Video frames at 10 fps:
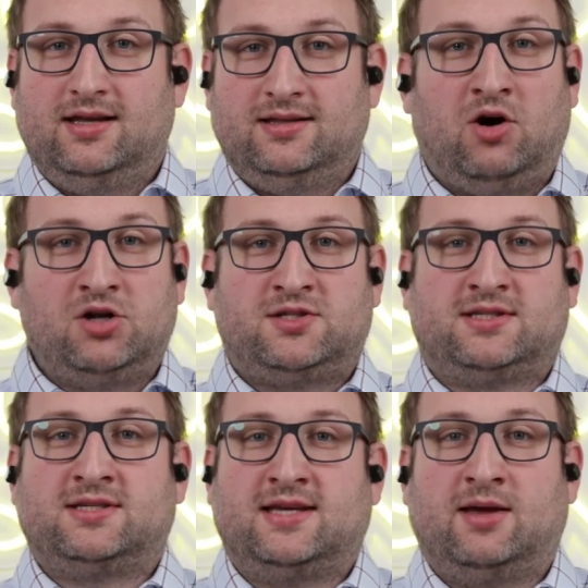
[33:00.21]
Now it's
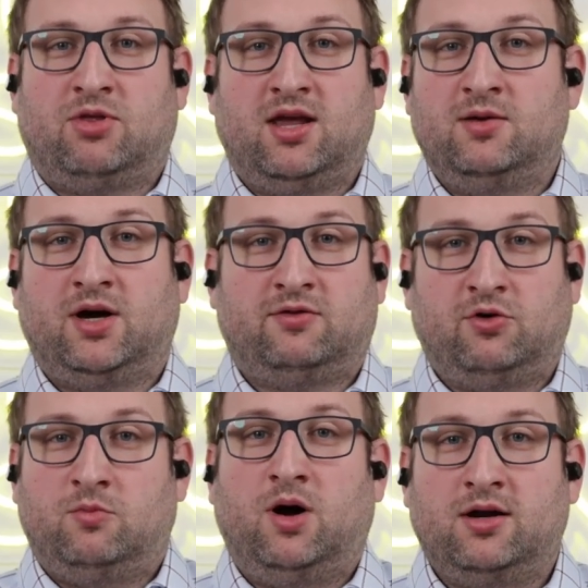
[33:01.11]
the same thing, but
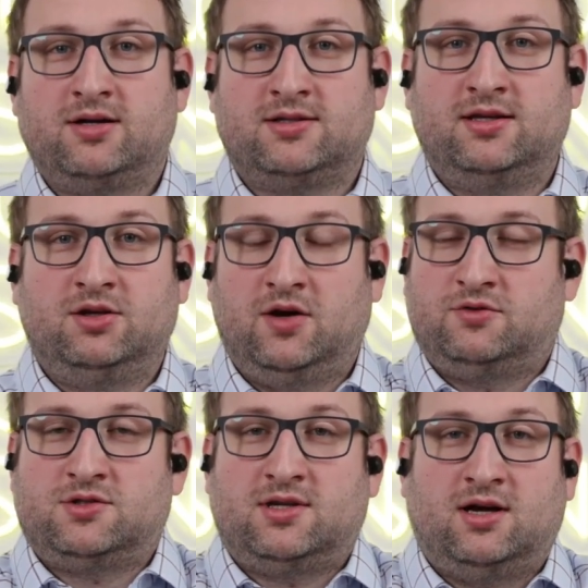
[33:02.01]
for marketing, you have
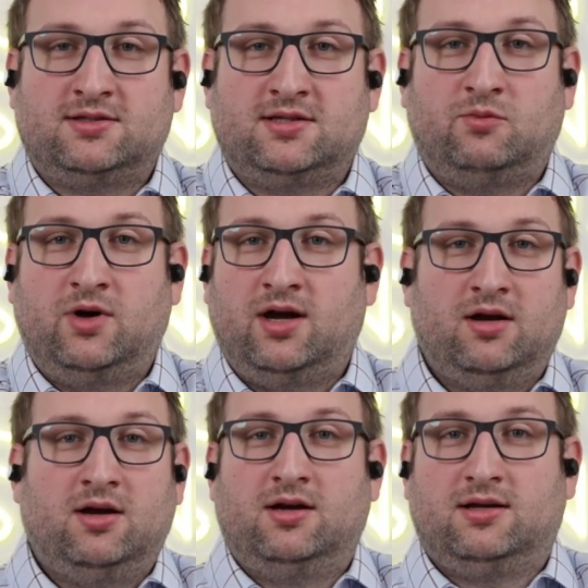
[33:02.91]
to start somewhere,
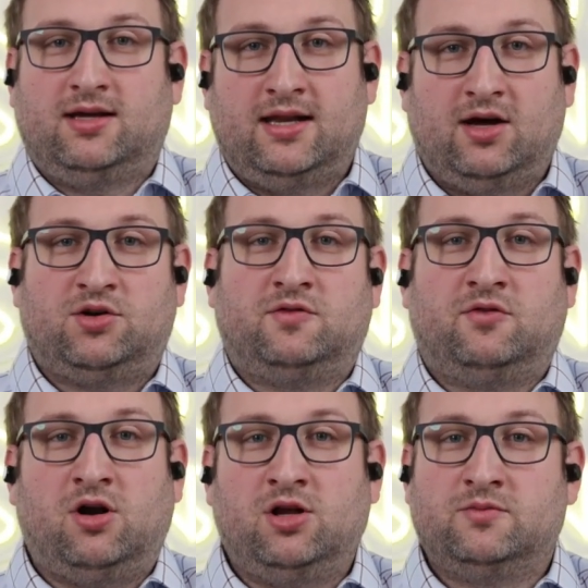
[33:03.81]
get out the
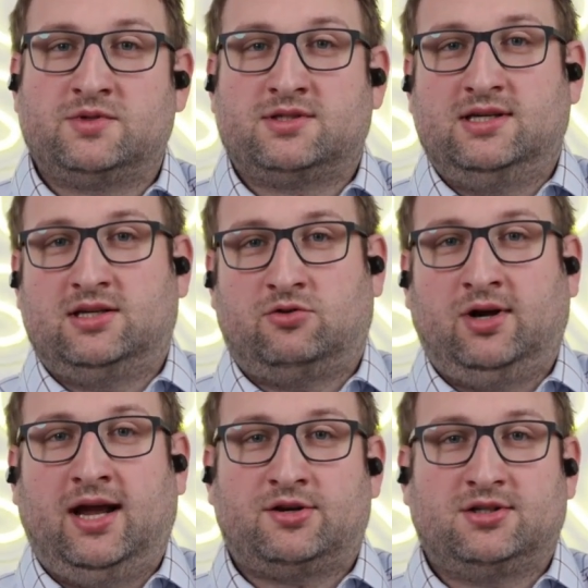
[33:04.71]
volumes, see the
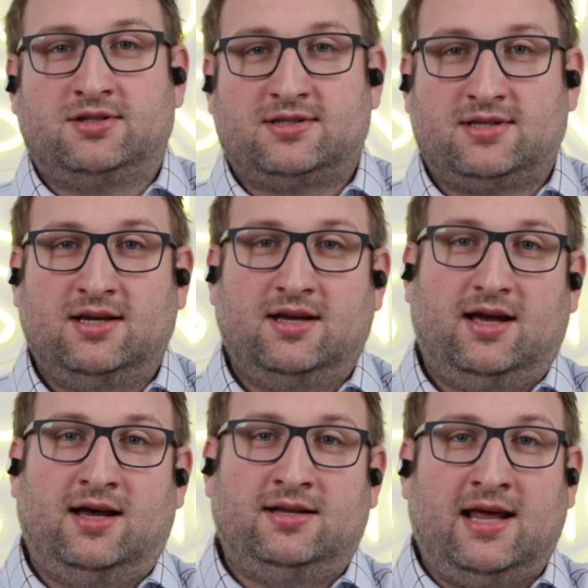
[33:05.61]
reactions,
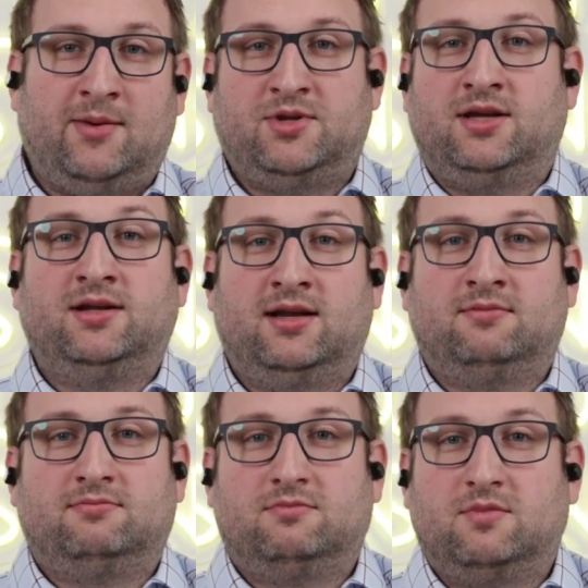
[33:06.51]
adapt, and
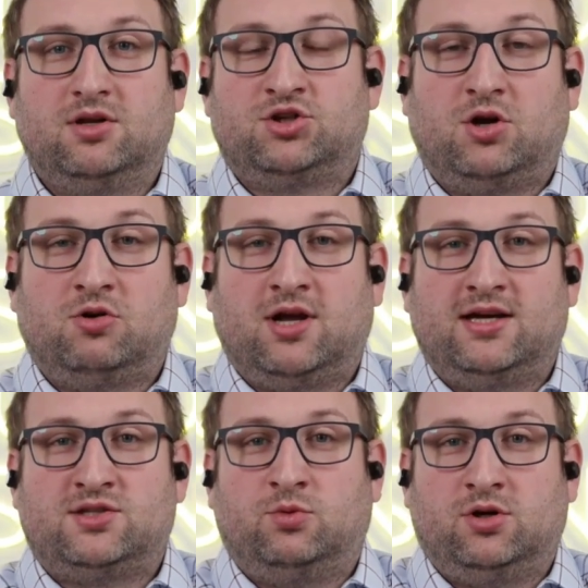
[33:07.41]
then
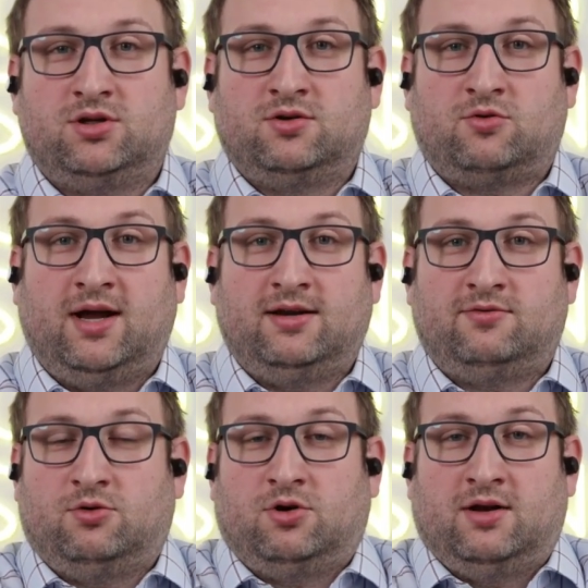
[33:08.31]
showcase what you're great
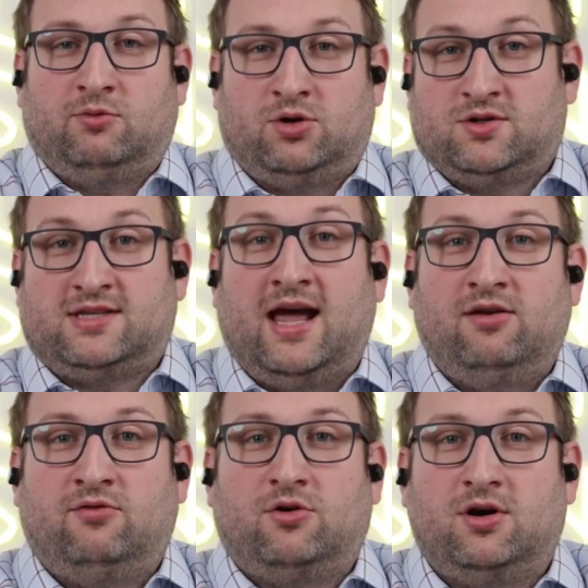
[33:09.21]
for and what you
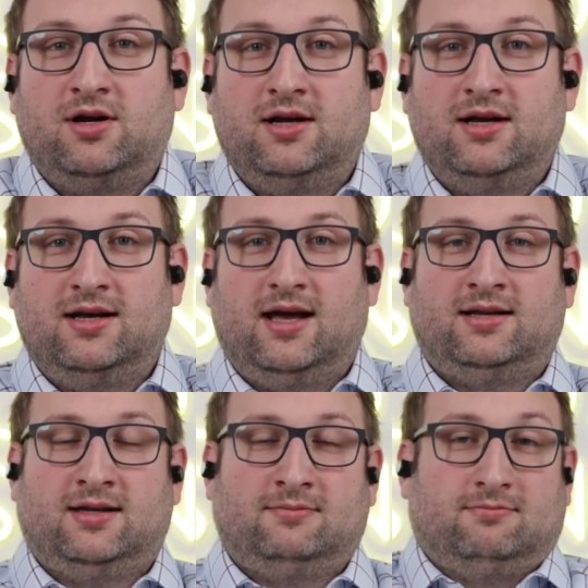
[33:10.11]
stand for.
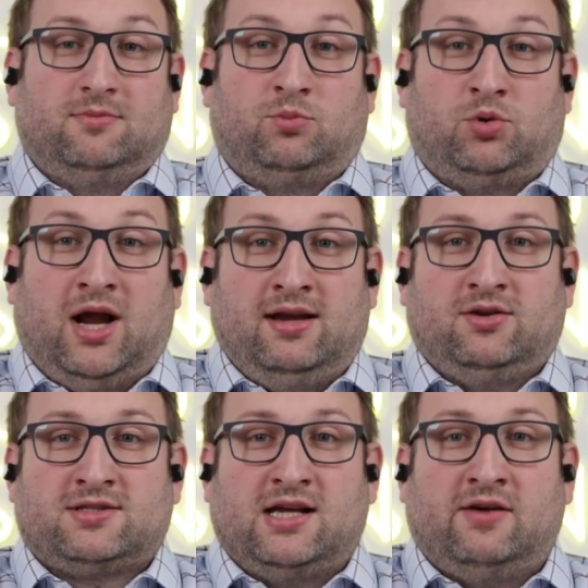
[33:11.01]
And then brand
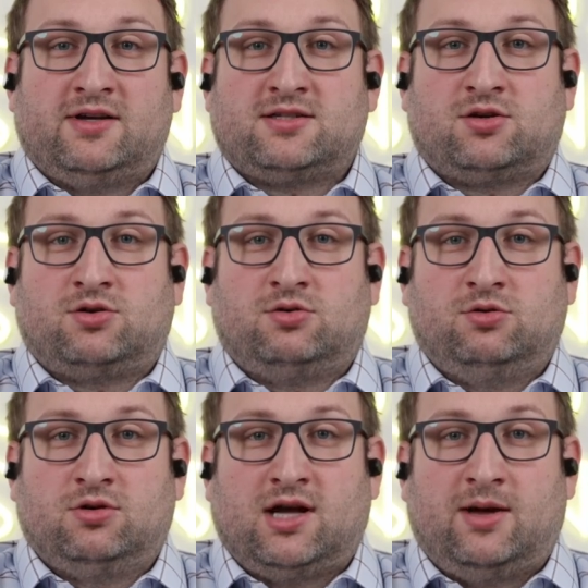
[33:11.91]
yourself as a
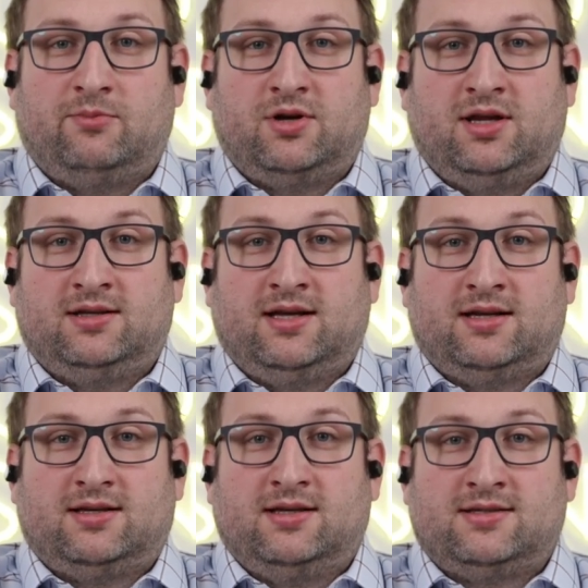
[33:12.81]
cool company
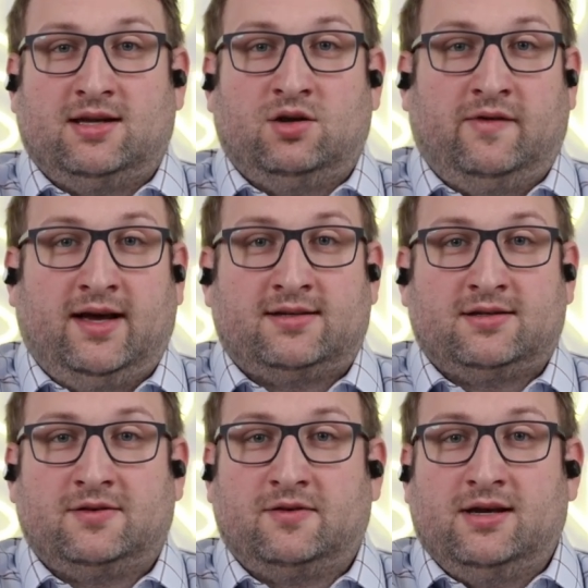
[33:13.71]
that is
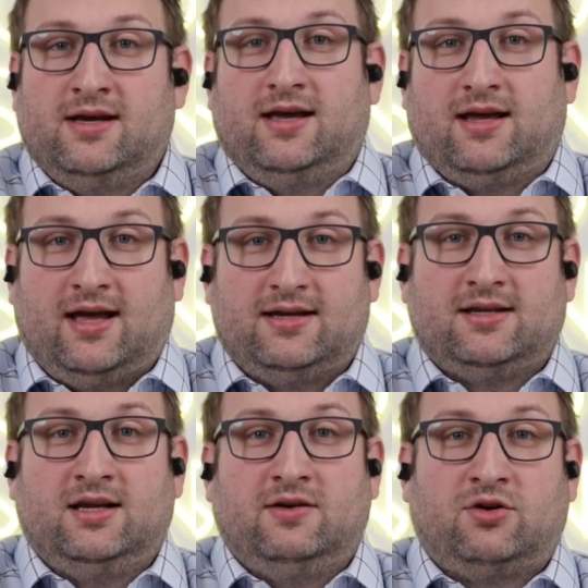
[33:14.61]
innovative, can
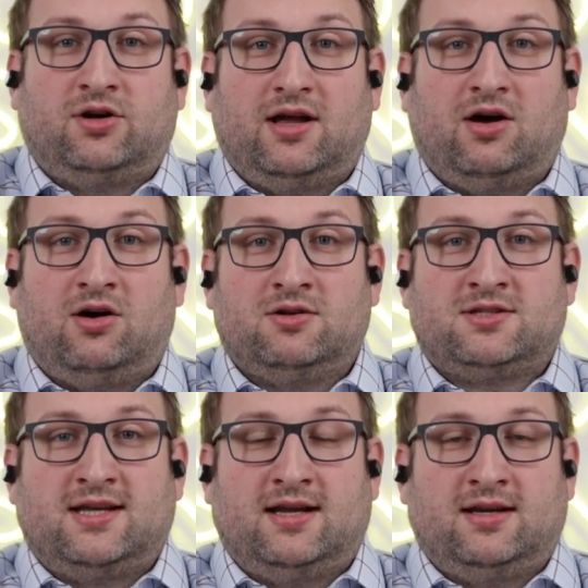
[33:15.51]
deliver
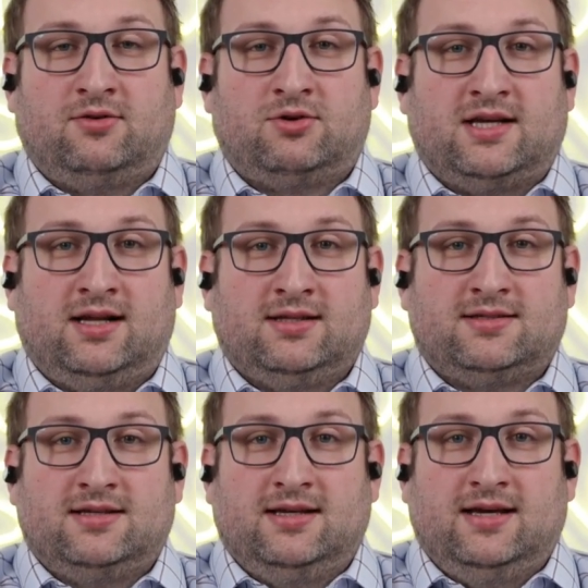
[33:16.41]
outstanding
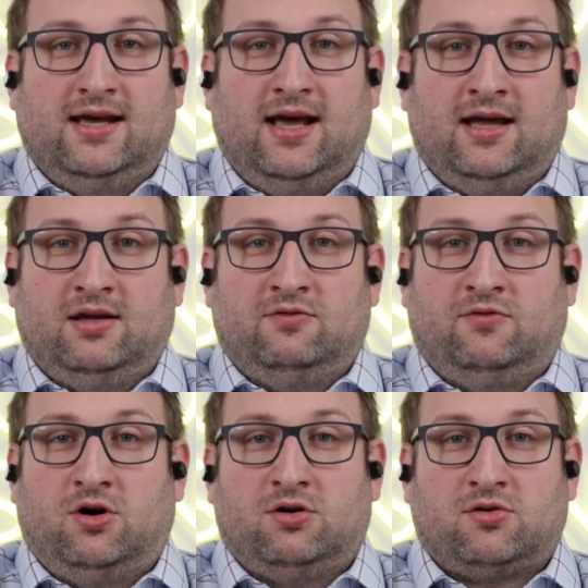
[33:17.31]
results, and then follow